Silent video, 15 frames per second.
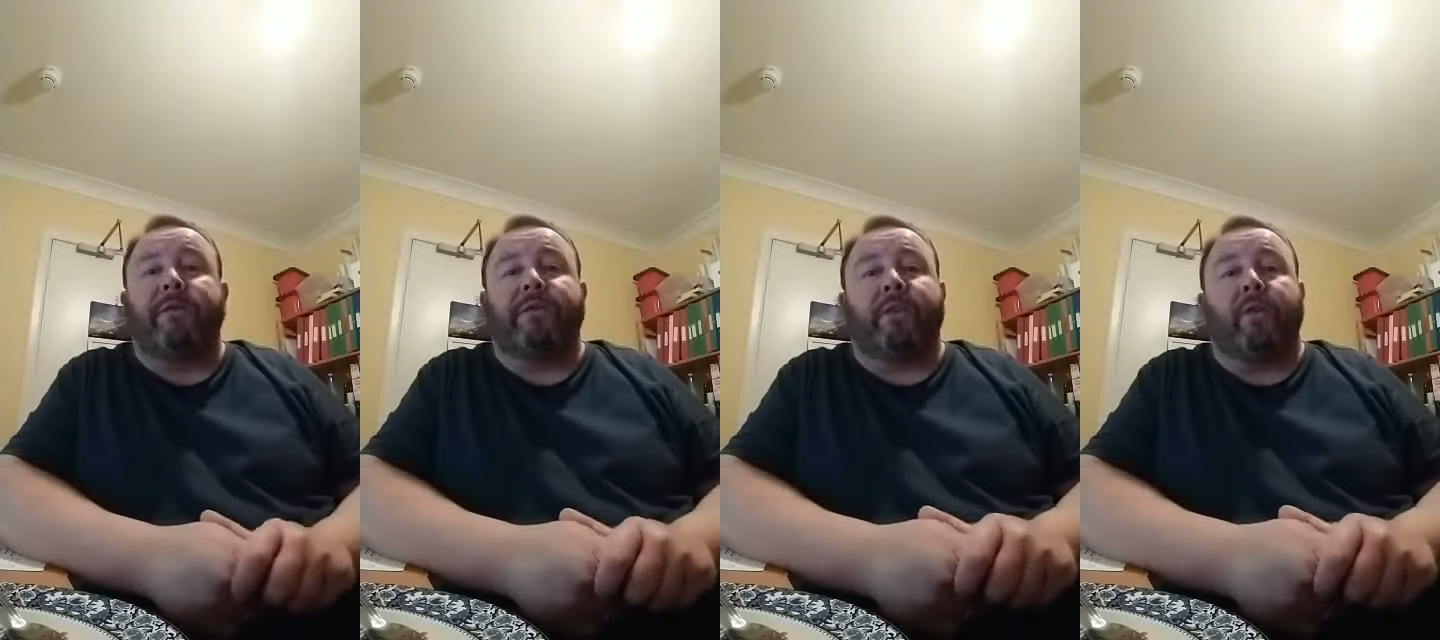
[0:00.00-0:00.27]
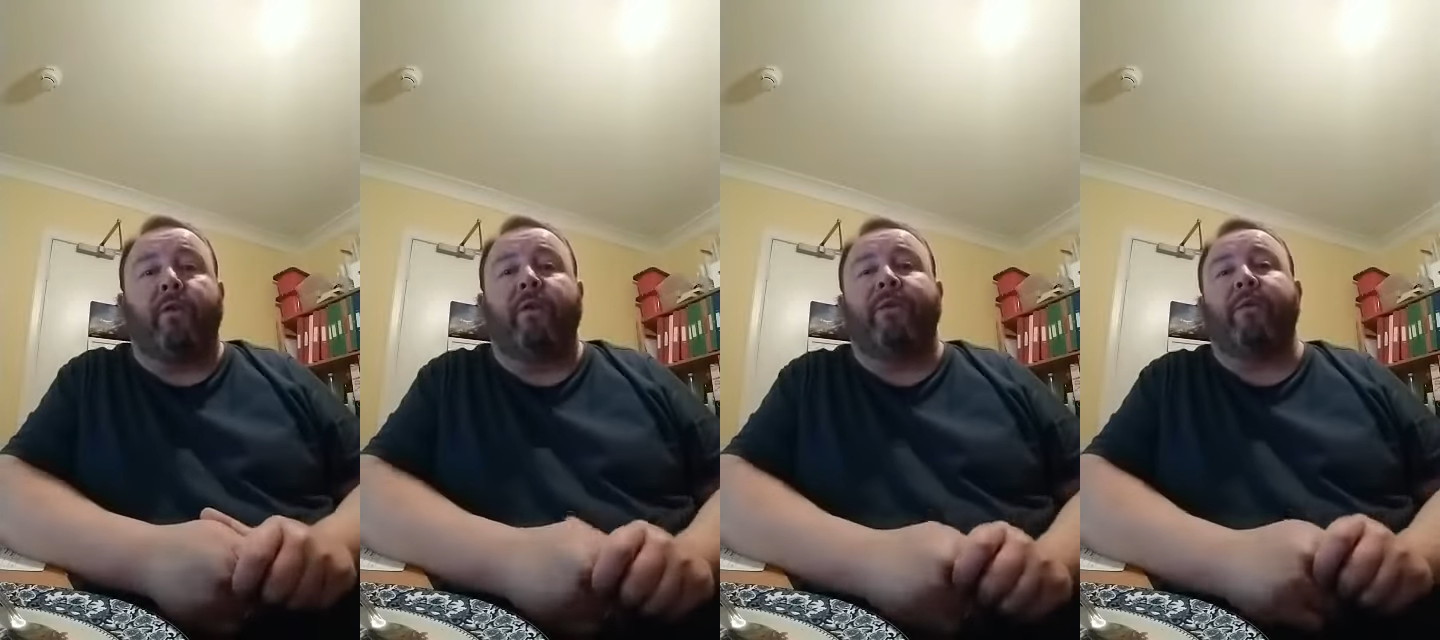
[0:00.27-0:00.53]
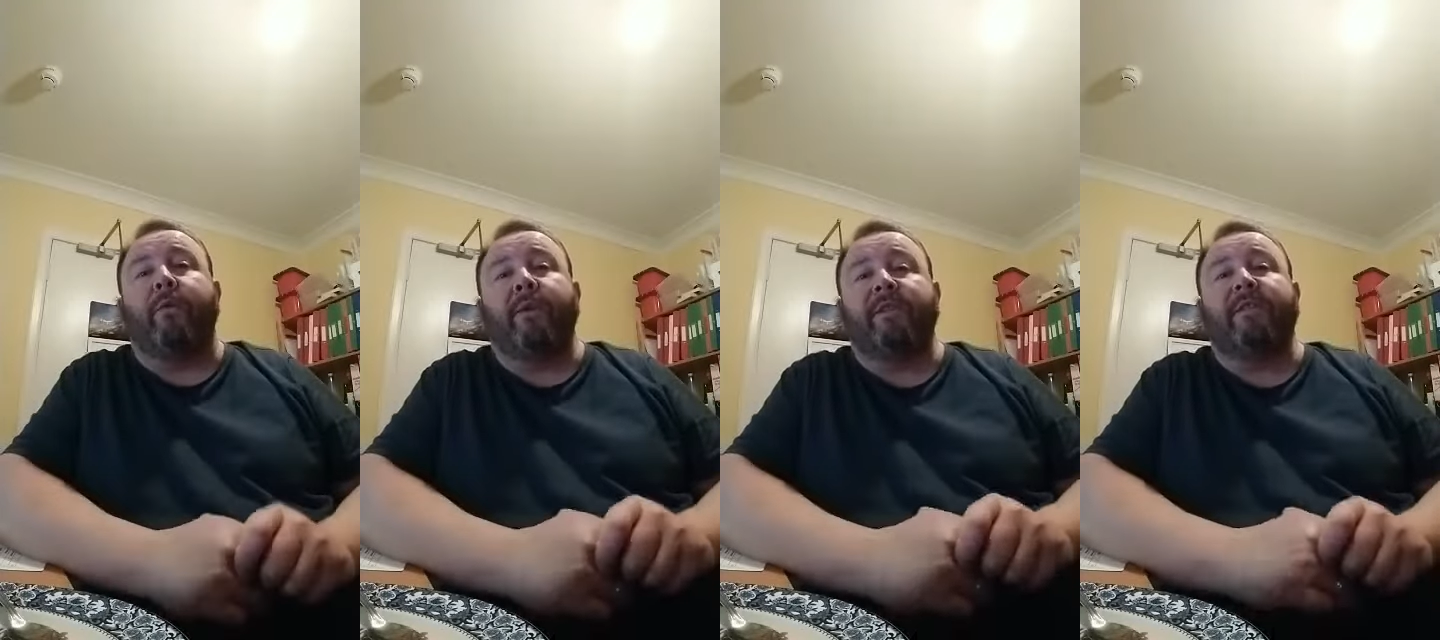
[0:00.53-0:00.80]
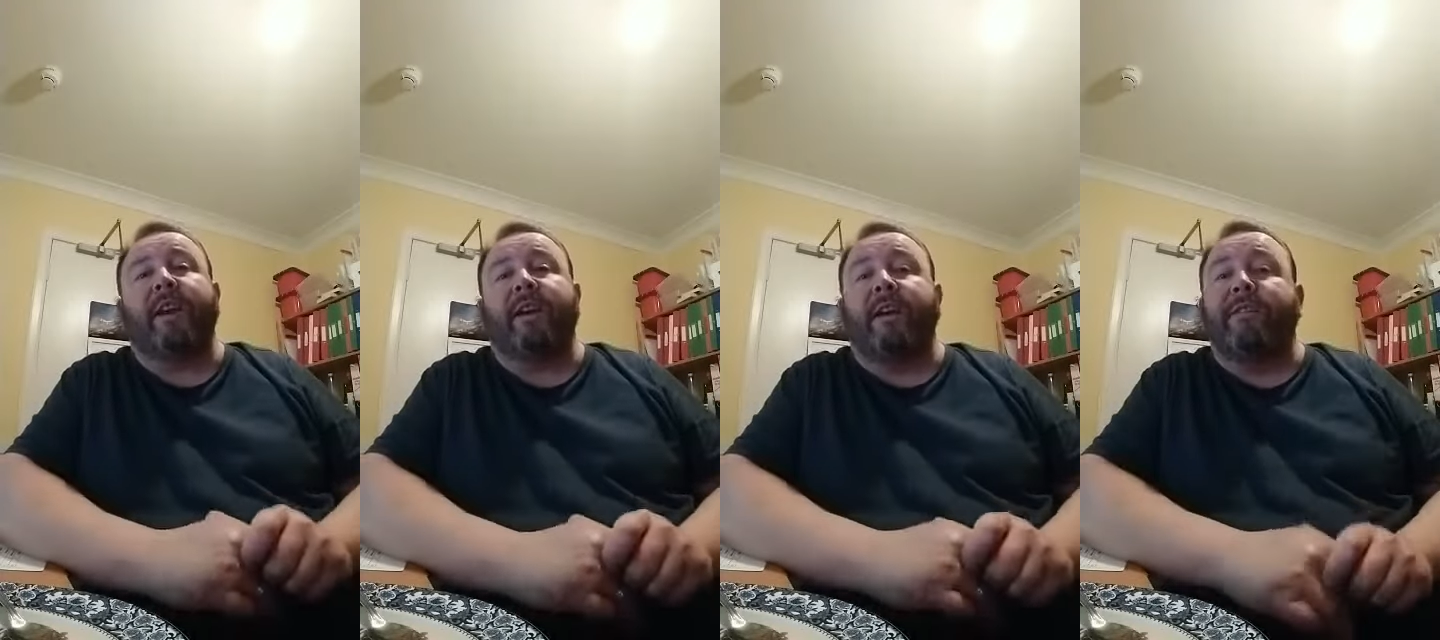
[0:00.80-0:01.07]
us a call if you want
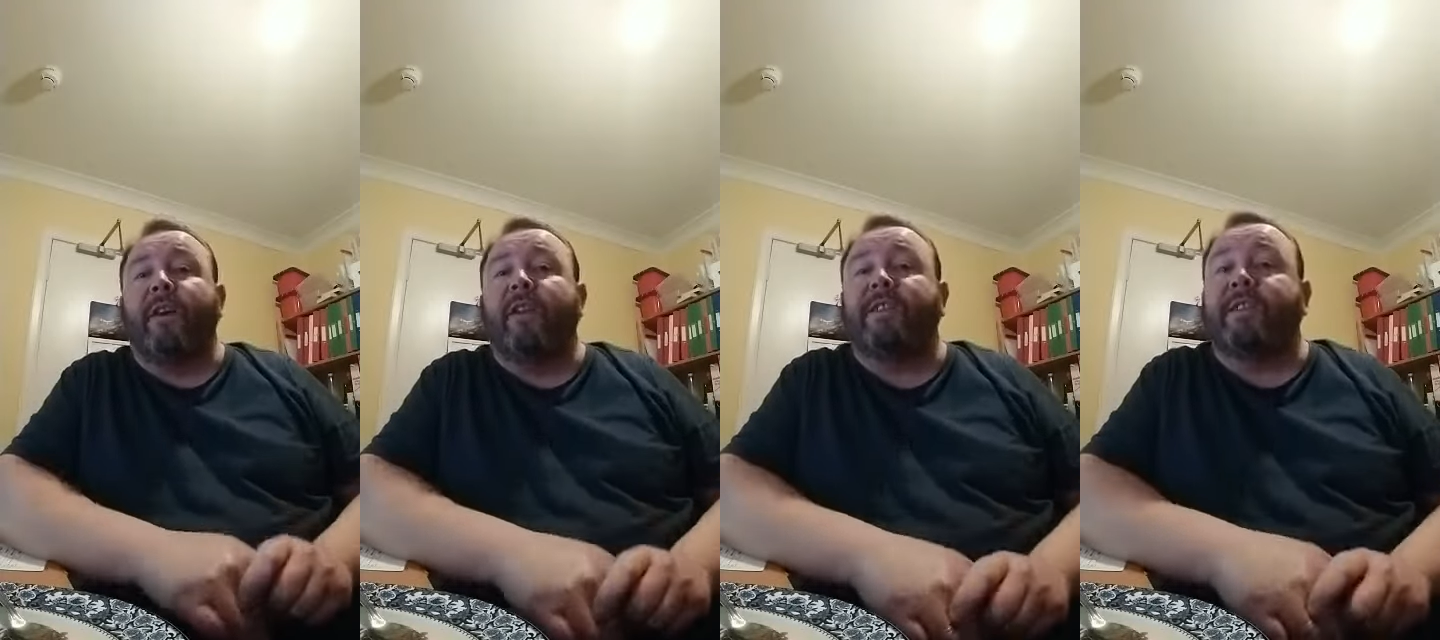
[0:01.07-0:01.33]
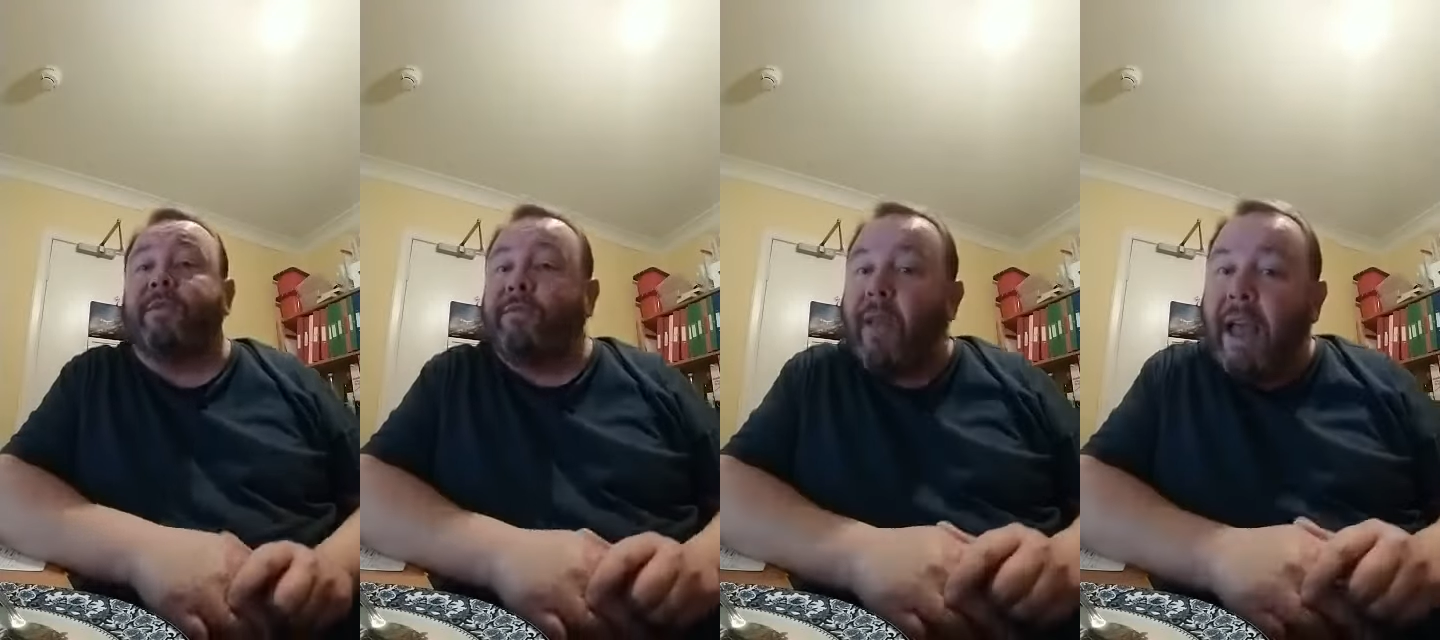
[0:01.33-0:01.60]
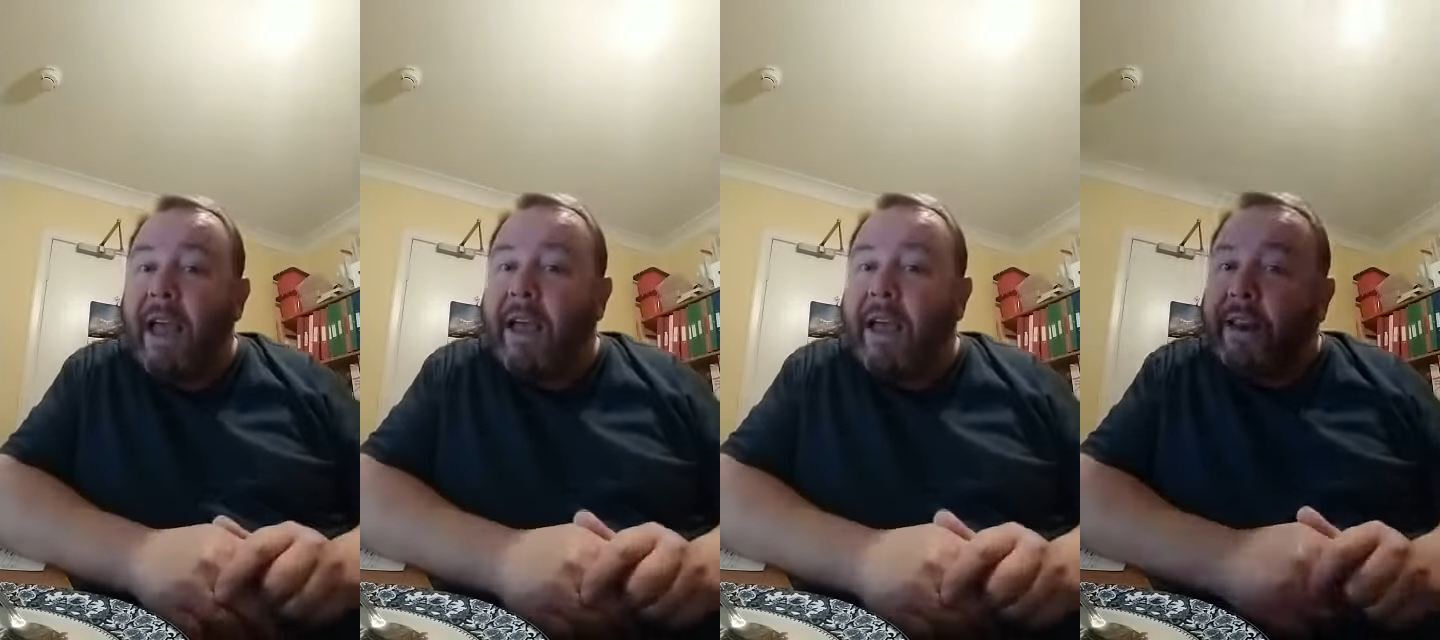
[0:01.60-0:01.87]
to take advantage of that.